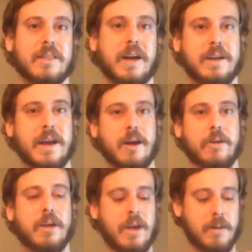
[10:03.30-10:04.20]
that
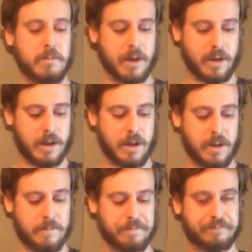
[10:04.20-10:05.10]
down, but
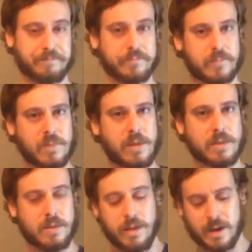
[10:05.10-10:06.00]

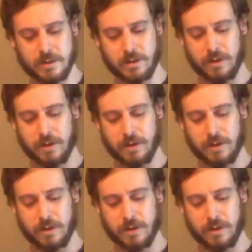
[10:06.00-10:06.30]
that